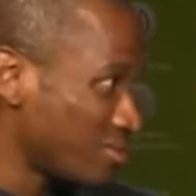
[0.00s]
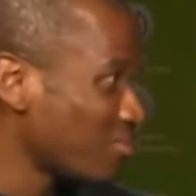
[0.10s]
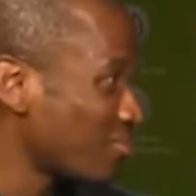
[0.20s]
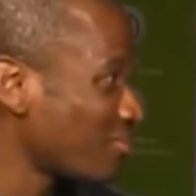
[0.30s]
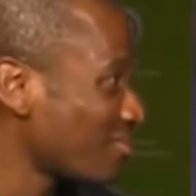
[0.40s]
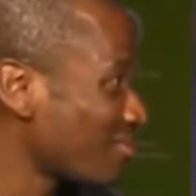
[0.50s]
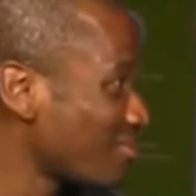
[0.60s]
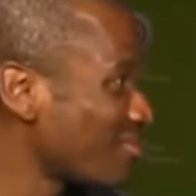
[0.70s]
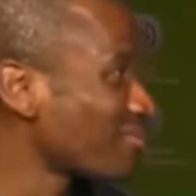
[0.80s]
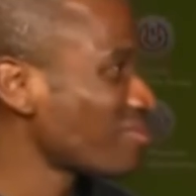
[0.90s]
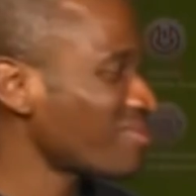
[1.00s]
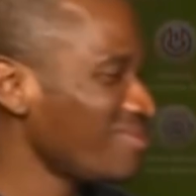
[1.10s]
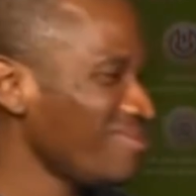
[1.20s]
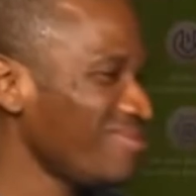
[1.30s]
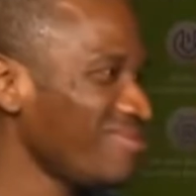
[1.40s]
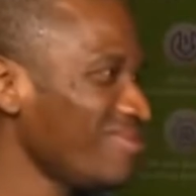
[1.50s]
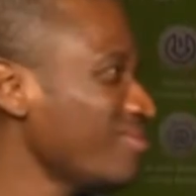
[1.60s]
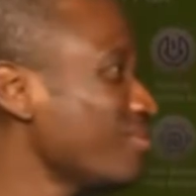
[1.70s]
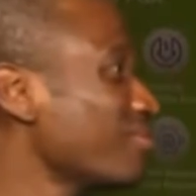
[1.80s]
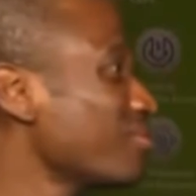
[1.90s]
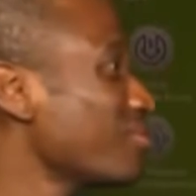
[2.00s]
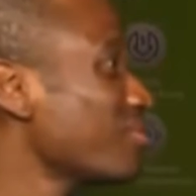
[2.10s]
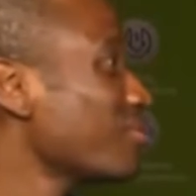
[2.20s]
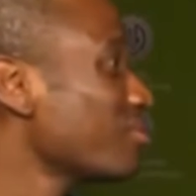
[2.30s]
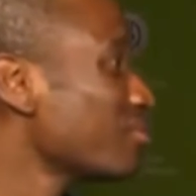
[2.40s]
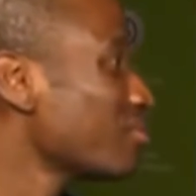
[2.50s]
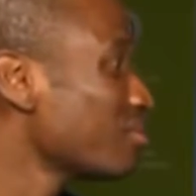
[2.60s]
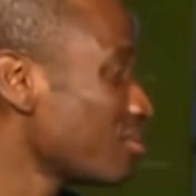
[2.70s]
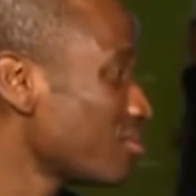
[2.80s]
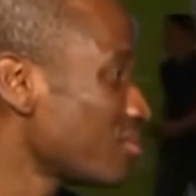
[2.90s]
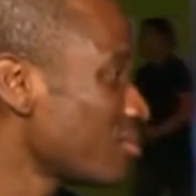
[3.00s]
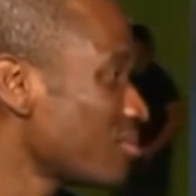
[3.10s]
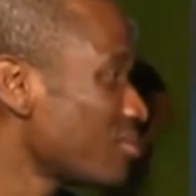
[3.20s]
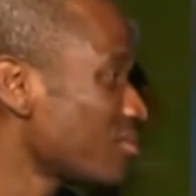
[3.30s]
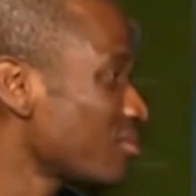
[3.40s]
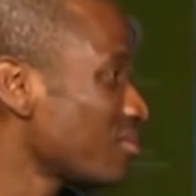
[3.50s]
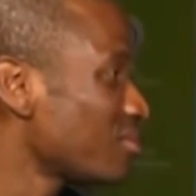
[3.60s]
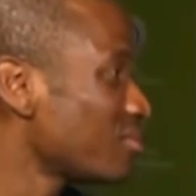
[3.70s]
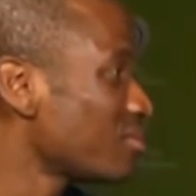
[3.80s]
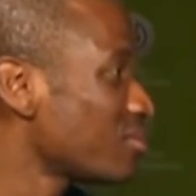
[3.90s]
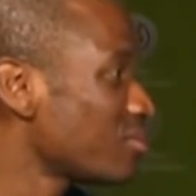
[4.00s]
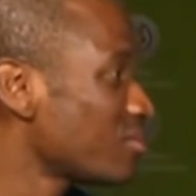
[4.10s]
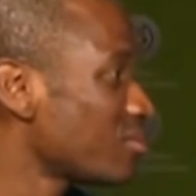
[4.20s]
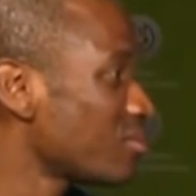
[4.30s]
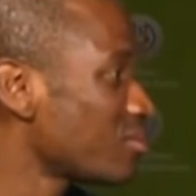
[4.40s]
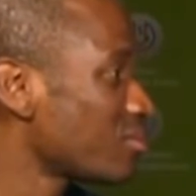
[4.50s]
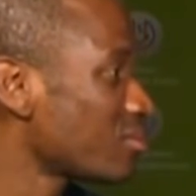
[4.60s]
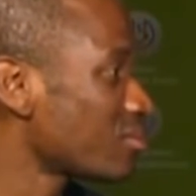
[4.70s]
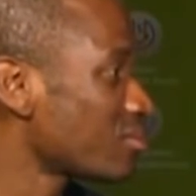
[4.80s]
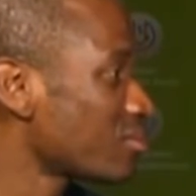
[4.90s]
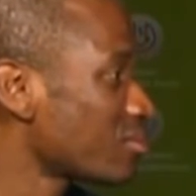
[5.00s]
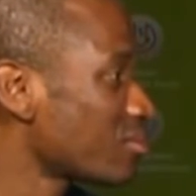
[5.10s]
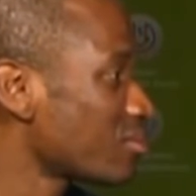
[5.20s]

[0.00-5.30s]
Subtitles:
[no speech]